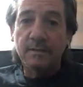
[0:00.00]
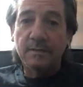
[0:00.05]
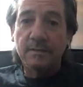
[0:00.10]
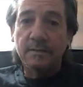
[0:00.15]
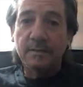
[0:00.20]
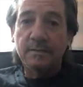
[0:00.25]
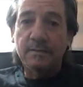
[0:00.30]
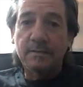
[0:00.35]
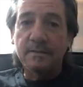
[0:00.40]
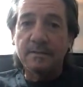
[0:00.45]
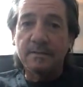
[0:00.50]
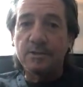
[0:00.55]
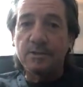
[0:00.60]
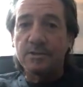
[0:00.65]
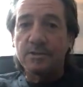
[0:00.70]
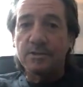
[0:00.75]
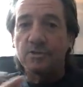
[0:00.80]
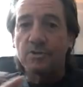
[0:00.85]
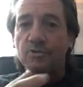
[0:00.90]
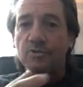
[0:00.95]
They're just
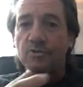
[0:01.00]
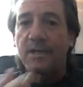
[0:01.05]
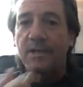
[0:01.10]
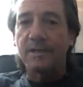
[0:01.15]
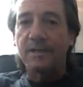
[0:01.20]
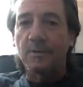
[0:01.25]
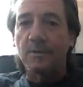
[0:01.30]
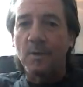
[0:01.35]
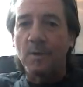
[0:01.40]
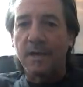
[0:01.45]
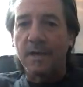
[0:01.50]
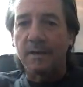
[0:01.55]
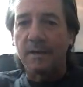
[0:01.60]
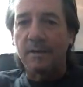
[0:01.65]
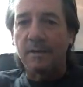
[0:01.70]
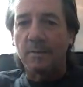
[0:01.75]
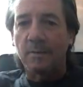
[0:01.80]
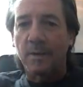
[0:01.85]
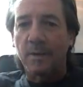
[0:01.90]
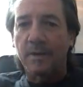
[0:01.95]
tricking their way a little
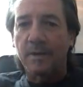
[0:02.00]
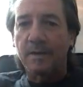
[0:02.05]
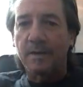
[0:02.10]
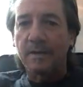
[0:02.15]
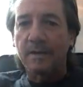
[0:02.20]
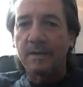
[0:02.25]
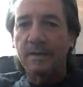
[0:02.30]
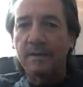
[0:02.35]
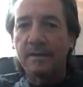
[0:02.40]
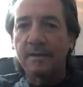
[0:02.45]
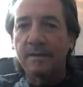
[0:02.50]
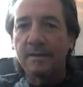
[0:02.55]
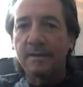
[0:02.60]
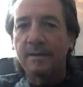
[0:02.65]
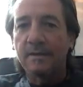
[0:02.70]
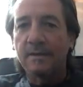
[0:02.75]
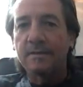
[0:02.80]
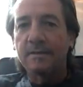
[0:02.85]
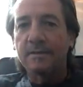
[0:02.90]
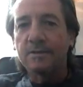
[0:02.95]
bit
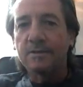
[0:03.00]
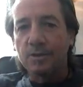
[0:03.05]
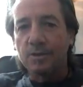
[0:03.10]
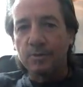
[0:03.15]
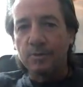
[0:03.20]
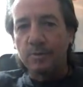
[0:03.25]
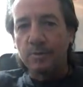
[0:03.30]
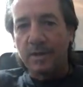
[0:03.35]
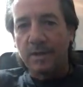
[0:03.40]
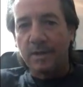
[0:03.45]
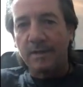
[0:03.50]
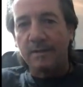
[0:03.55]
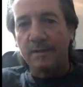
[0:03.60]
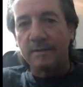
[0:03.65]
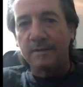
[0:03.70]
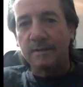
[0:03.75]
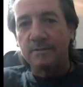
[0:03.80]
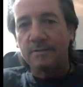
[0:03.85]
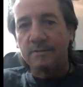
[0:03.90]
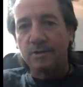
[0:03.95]
to getting
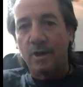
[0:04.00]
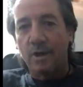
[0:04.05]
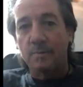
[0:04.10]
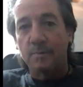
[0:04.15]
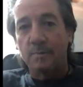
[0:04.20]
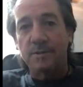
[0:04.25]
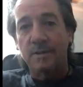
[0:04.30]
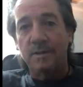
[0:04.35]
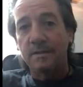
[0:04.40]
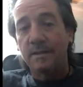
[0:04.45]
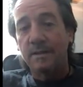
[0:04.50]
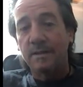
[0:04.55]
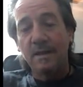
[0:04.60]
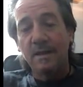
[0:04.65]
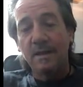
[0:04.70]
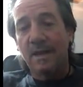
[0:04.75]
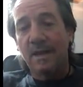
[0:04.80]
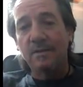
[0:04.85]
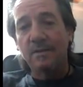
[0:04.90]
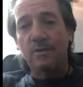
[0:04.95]
jobs. And
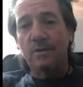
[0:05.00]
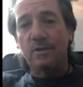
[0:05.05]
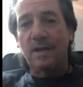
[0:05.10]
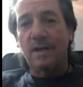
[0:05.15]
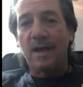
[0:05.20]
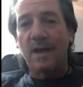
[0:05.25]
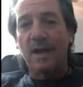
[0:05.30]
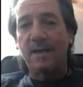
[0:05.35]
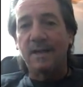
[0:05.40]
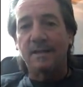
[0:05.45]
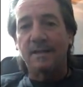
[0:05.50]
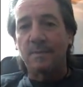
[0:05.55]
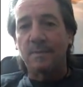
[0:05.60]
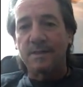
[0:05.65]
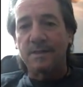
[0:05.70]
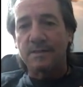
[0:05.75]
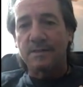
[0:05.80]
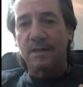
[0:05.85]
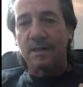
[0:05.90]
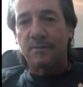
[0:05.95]
look, I had it
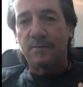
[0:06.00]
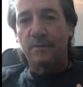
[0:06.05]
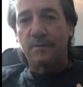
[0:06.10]
myself. Look,